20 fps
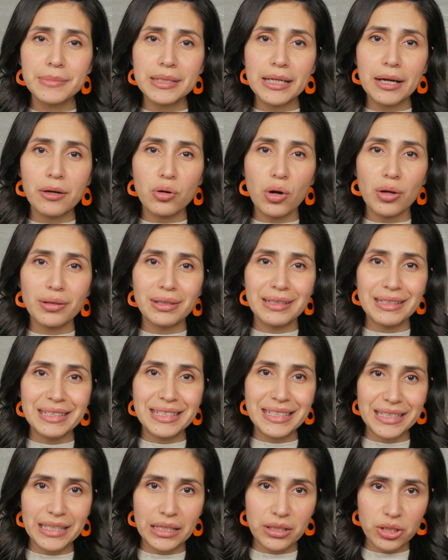down on the
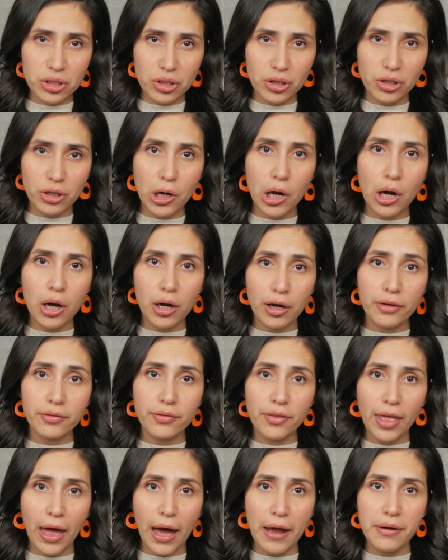center
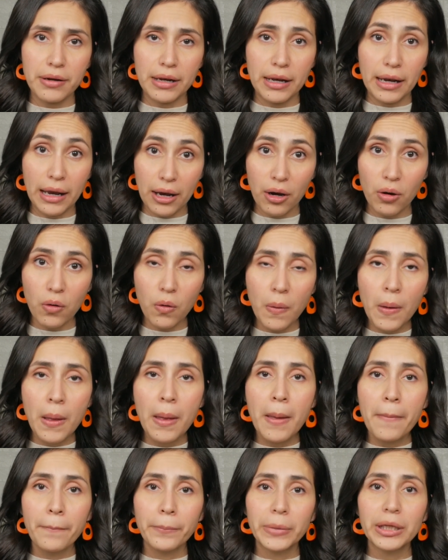of that nail,
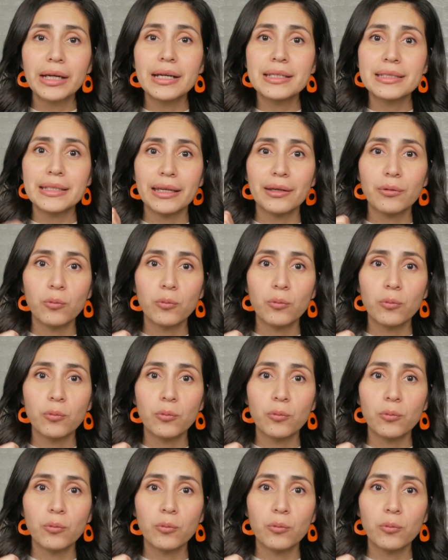because it